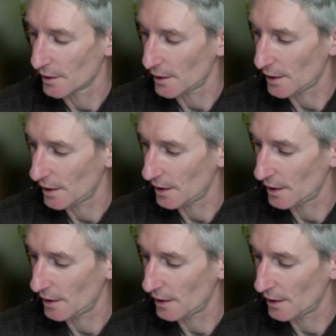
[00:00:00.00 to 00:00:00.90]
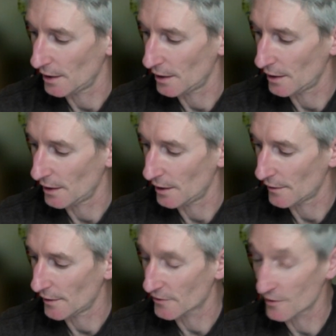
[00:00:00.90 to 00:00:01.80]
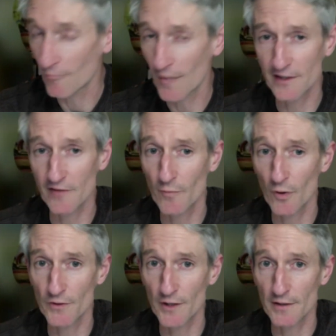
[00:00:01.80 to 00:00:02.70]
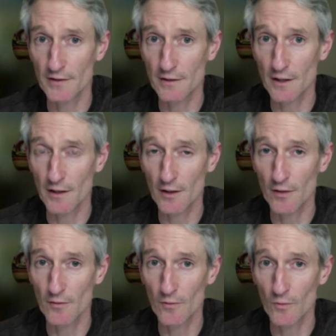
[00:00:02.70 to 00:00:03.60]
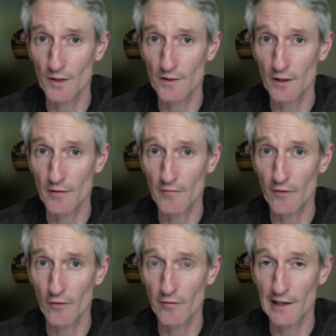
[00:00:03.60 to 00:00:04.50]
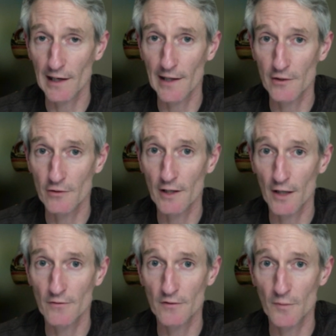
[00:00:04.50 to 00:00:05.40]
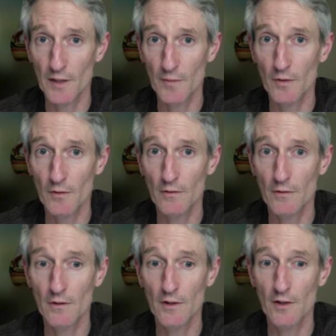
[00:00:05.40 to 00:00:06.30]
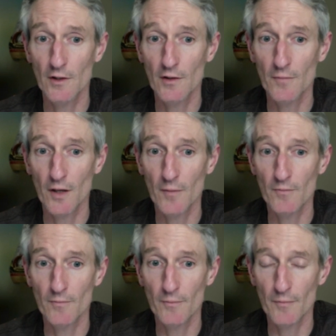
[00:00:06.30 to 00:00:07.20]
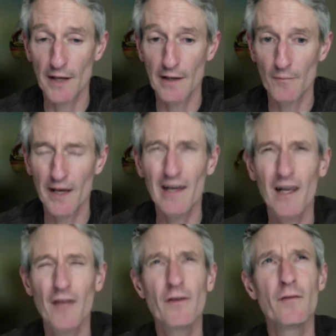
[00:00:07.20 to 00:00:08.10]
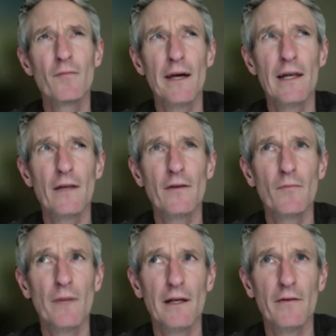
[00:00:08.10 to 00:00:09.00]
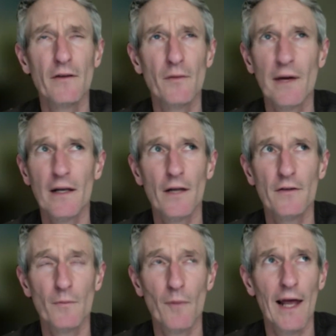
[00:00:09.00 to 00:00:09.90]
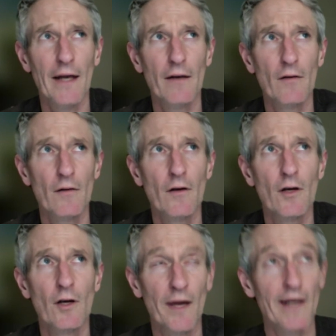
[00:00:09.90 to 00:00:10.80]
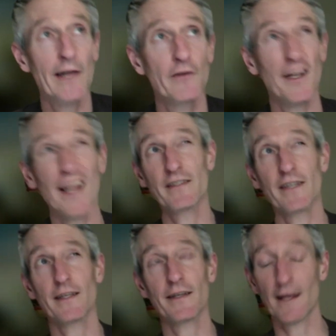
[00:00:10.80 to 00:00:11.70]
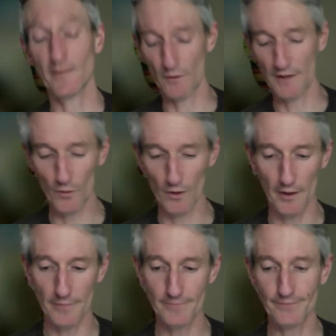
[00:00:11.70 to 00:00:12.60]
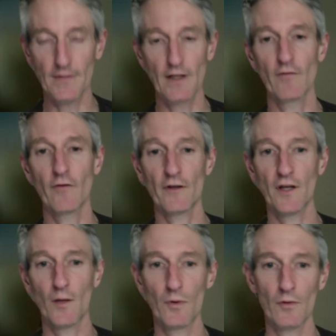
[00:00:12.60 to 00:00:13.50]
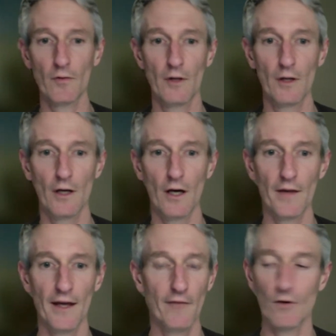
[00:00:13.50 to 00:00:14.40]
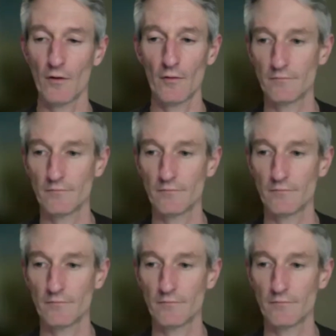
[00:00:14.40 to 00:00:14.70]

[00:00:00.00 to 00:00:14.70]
There are some massive projects going on which are involving literally hundreds of people. Pan London. There's a Pan London. There's a Pan London Anaesthetic Network, for example, and they have got